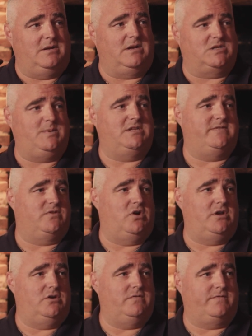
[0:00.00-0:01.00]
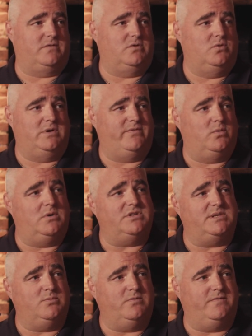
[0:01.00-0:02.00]
expensive condo for whoever
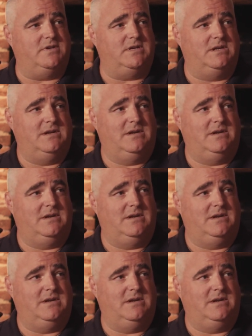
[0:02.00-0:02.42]
wants to move in.